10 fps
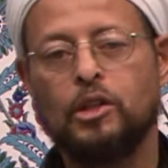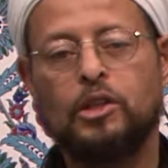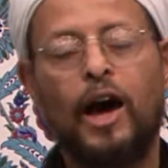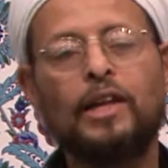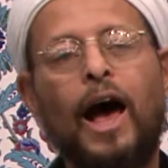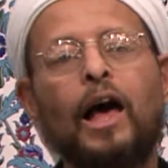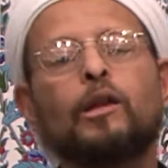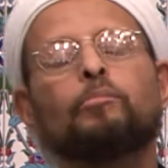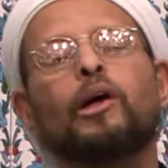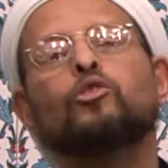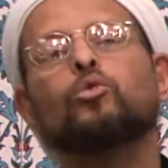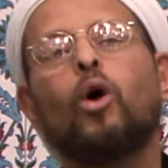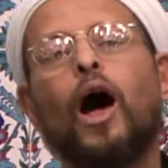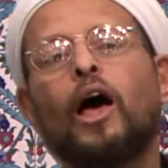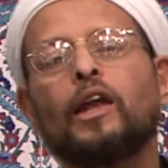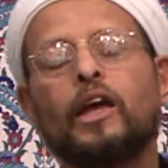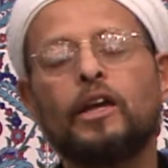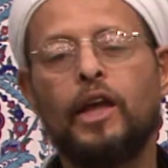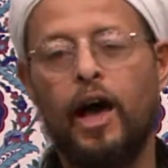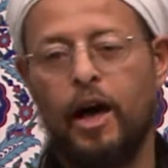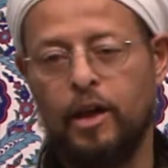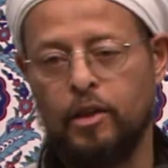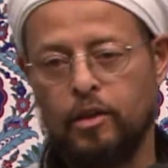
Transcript: tala al badru alayna,